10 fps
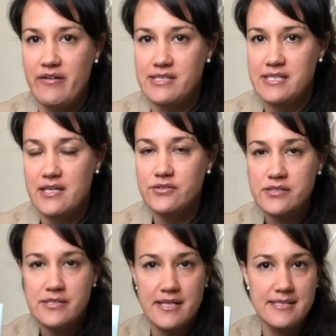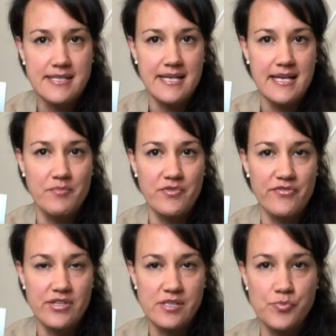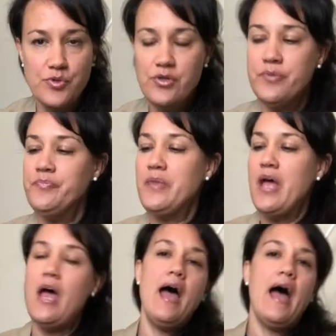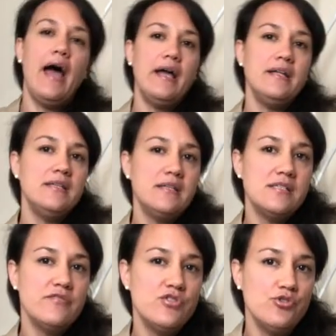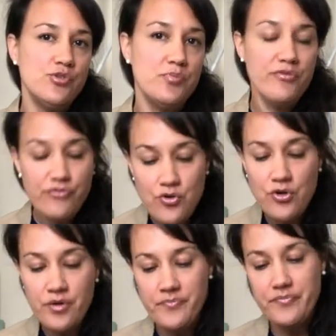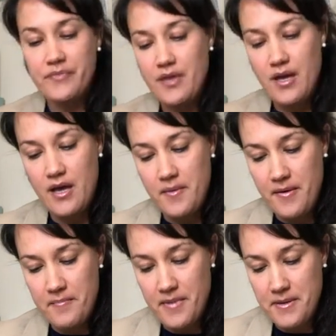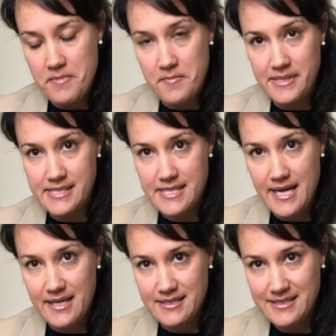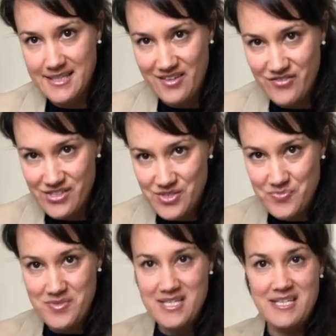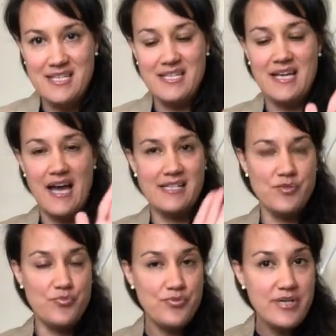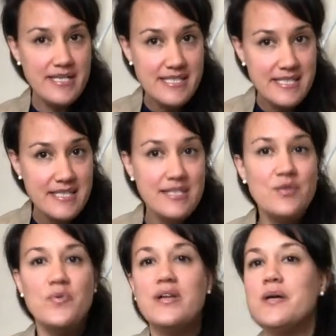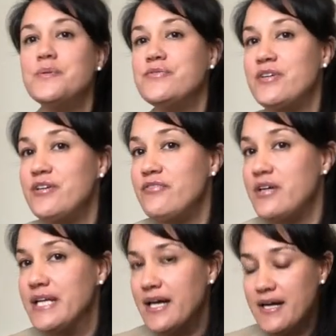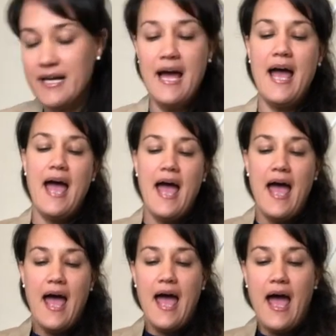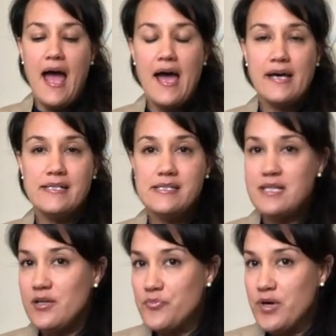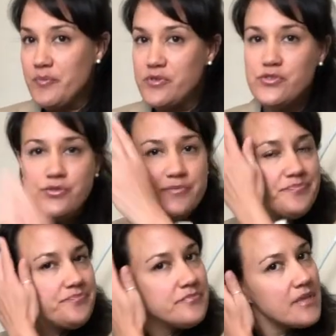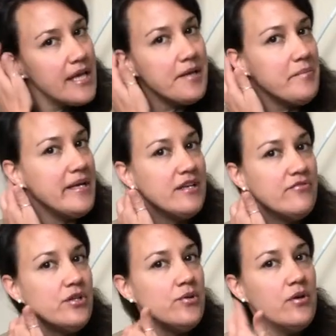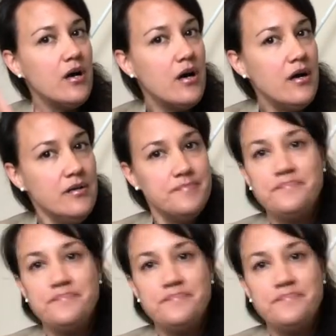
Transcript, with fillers: fairy tales. That's the name of this book. And as I've told you before, uh, my mum and dad gave it to me as a present when I was very, very young uh, still in primary school, like many of you are.